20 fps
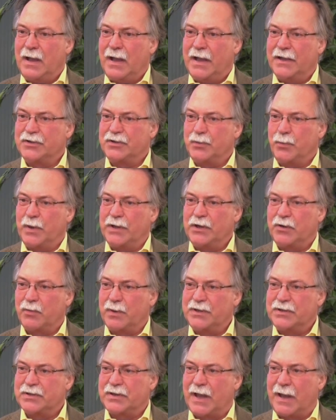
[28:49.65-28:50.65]
As you
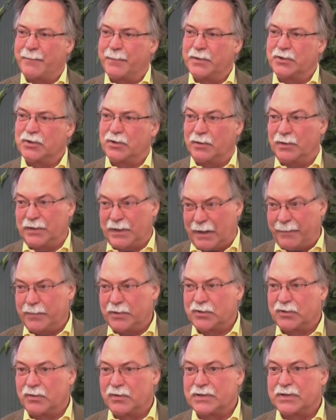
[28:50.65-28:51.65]
increase temperature, and
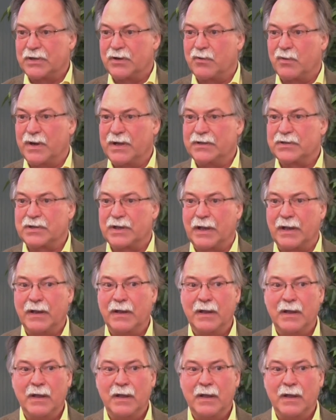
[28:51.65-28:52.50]
temperature is increasing,